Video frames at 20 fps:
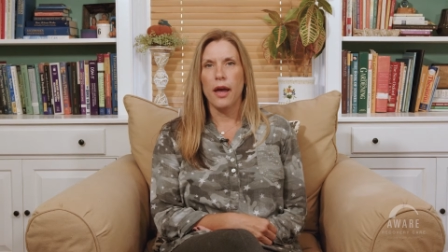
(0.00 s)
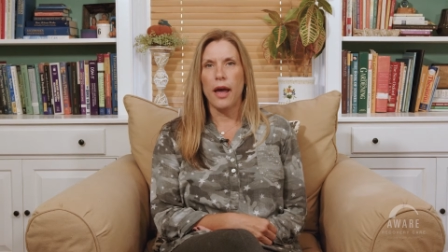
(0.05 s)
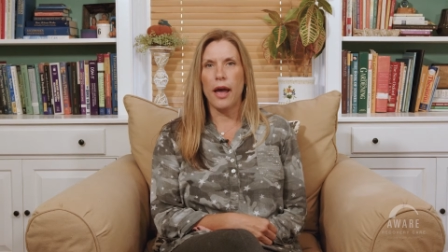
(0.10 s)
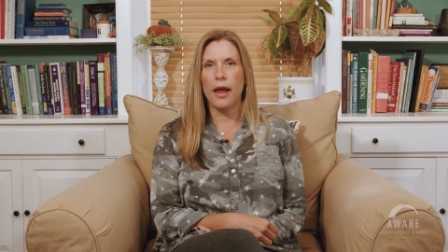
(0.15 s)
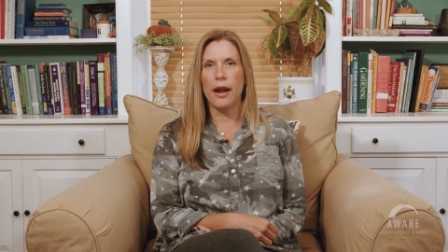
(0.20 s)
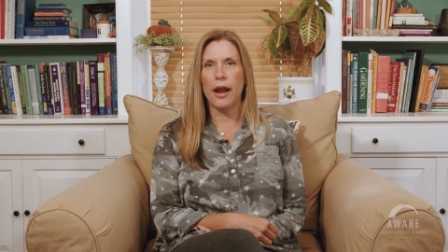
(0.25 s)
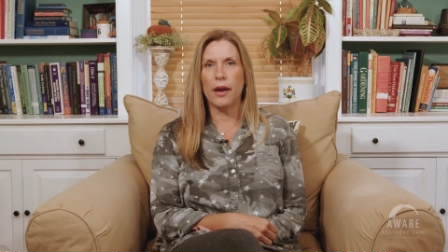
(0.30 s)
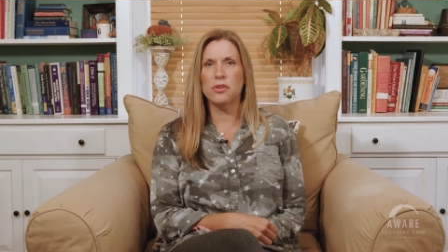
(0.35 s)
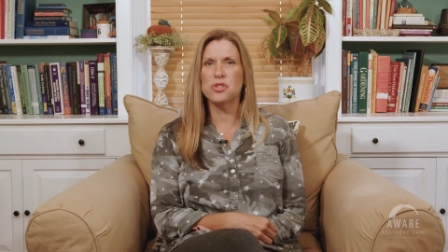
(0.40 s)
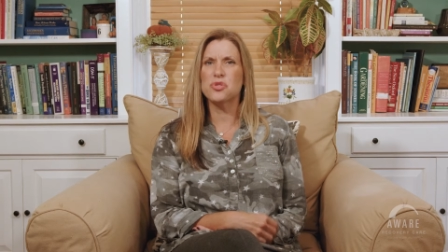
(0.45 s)

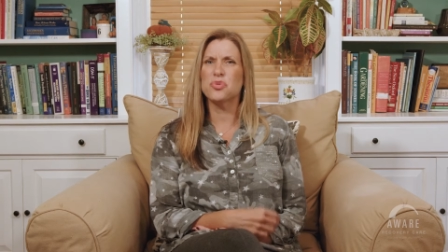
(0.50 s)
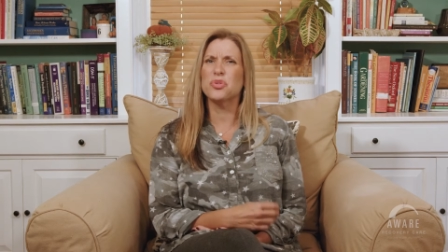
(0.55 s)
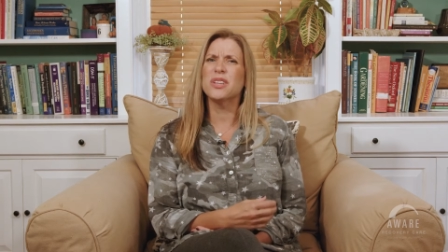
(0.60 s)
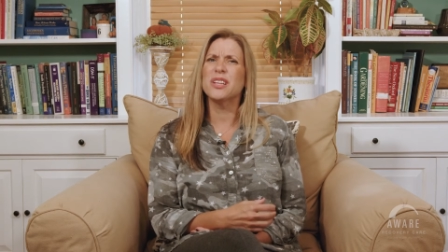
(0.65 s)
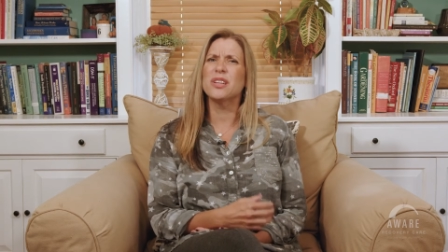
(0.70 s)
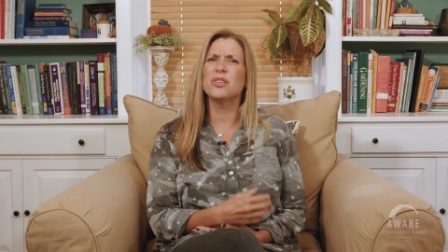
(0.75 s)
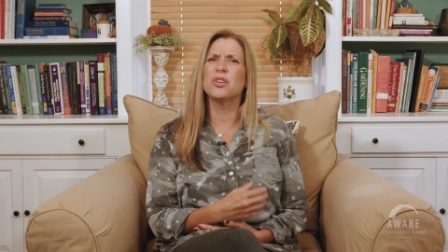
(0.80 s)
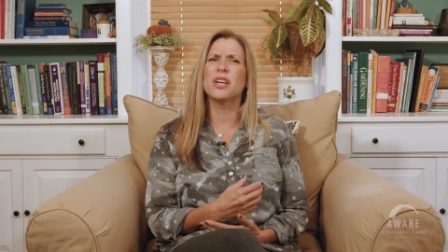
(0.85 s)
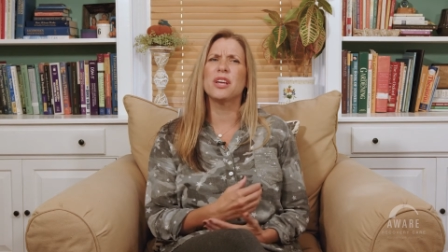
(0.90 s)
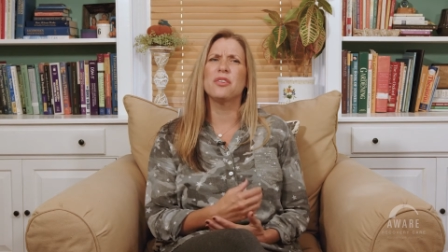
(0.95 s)
And I was really
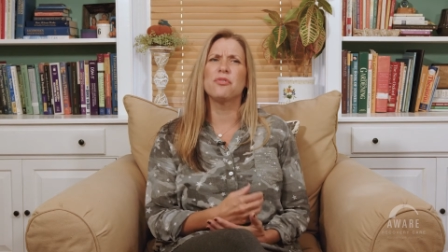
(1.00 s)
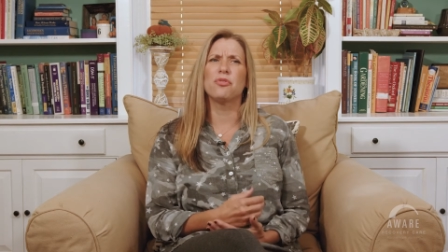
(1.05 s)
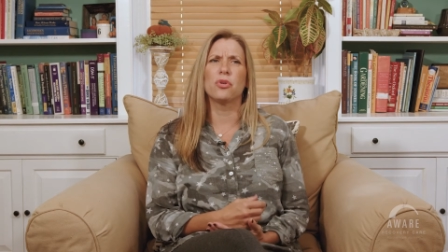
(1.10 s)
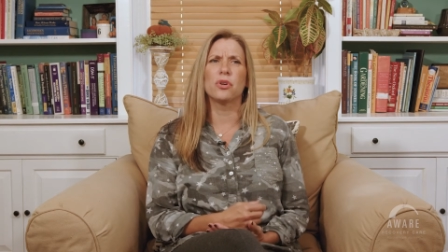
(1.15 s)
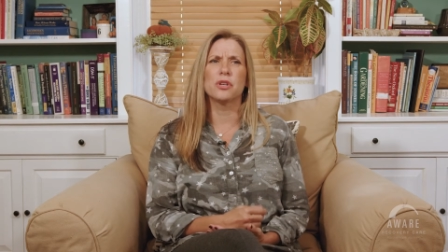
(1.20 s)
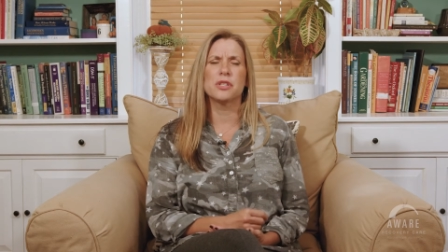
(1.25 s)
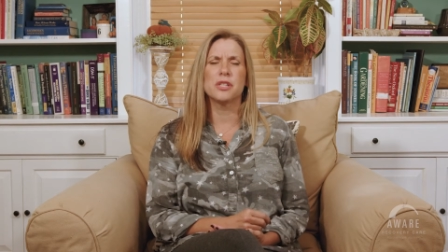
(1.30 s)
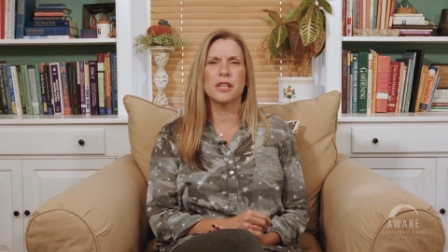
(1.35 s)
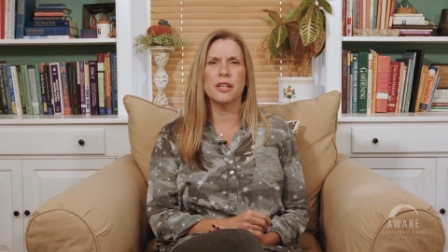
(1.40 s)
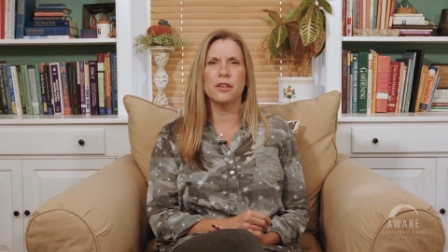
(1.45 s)
looking
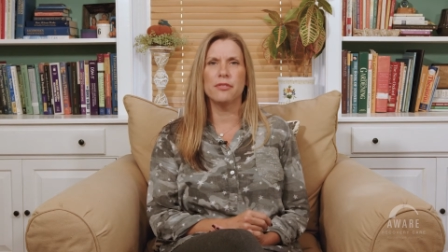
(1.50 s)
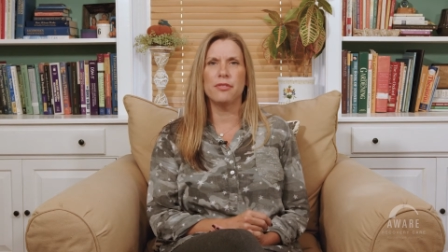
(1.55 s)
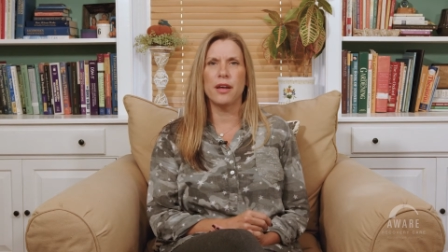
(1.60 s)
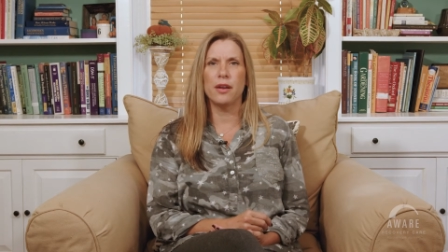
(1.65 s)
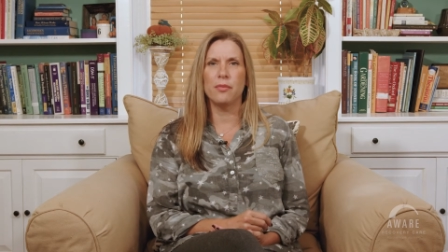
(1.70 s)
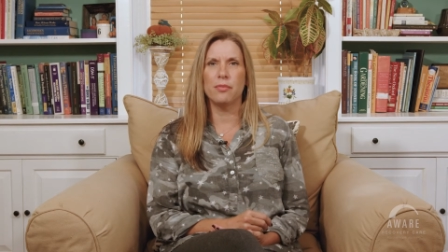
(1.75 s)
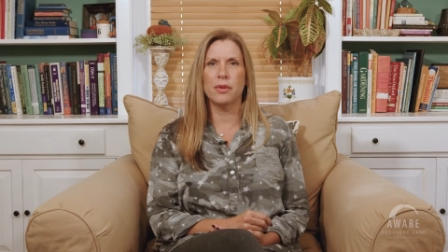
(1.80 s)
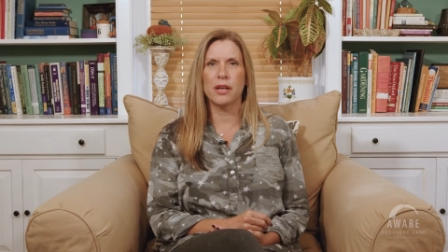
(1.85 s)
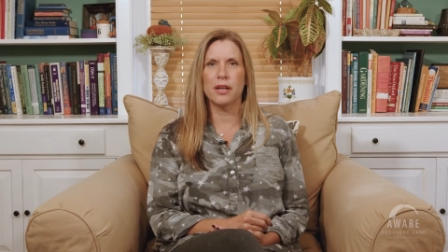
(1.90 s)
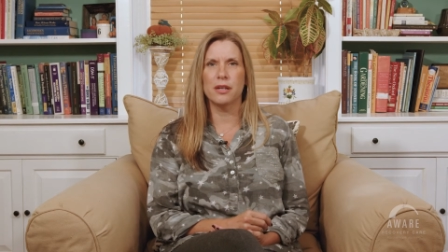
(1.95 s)
forward to the
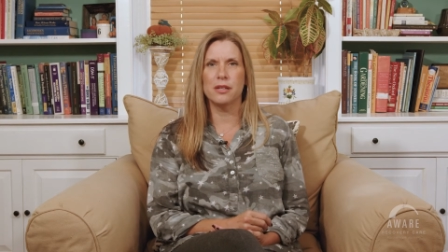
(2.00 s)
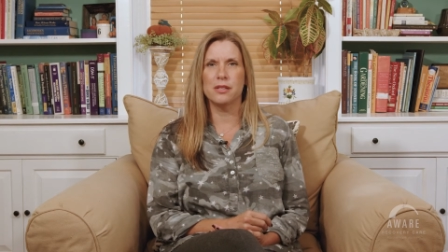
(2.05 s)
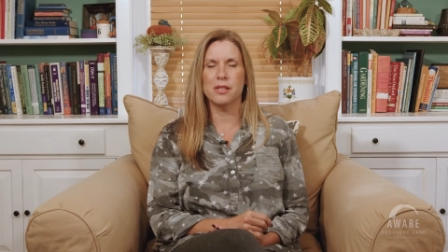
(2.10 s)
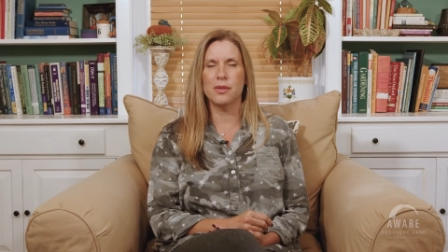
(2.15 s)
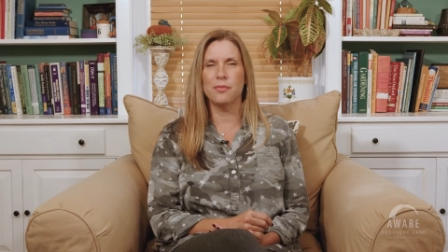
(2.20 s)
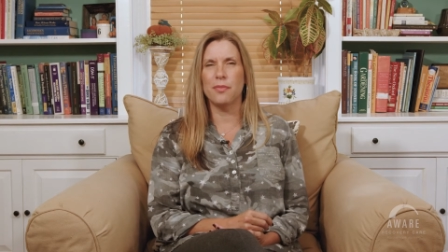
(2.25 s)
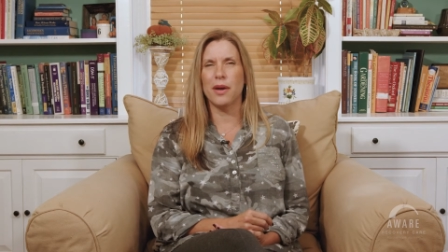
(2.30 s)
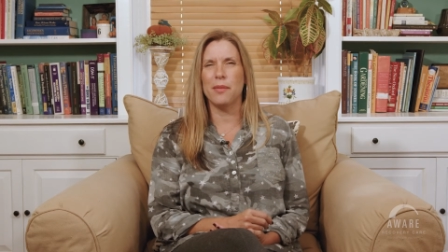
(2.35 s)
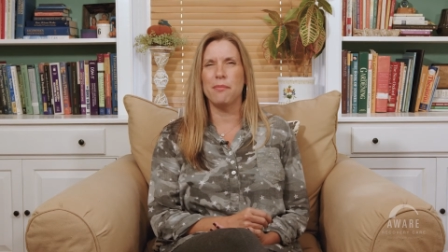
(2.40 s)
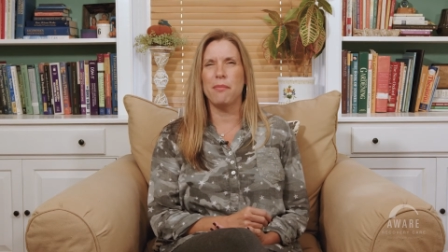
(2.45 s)
event because
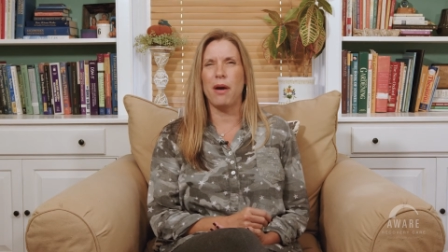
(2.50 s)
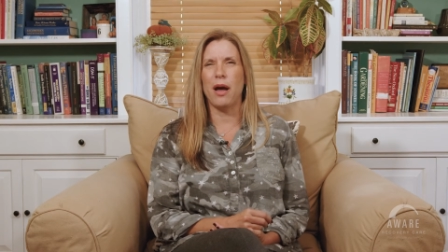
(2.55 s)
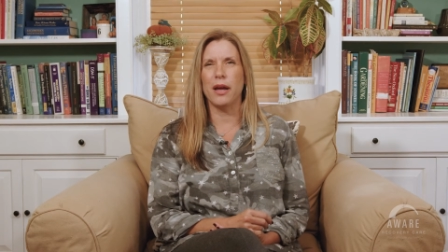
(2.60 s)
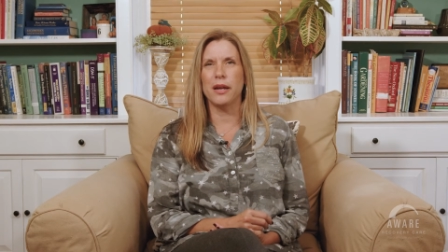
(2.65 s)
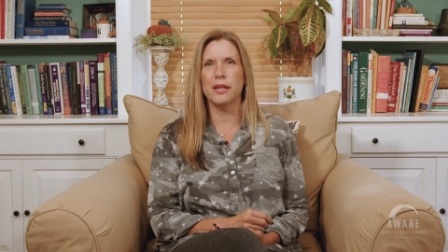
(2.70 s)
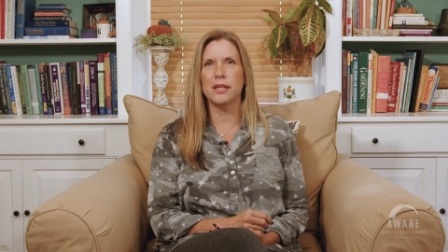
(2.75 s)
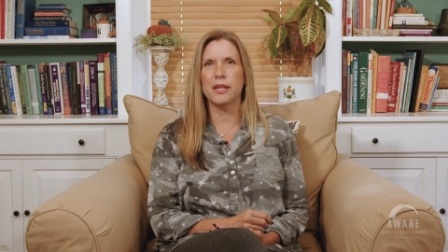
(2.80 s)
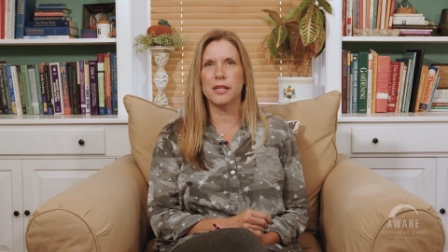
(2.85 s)
in my mind,